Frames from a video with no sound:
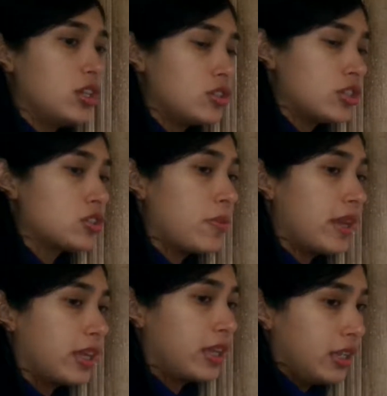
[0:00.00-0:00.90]
just to
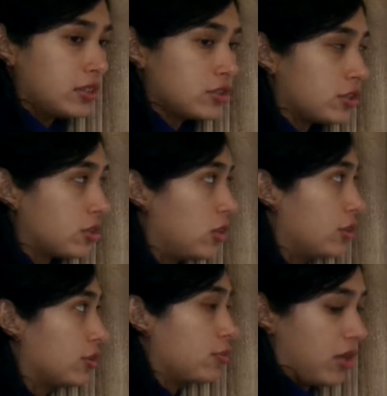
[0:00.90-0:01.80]
make it easier on
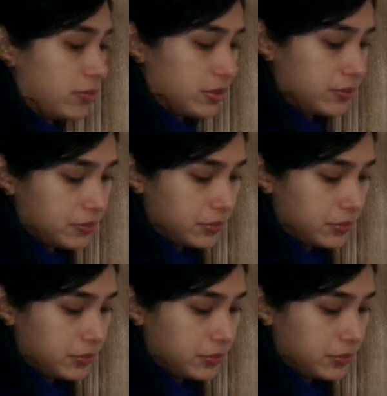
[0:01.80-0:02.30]
the problem.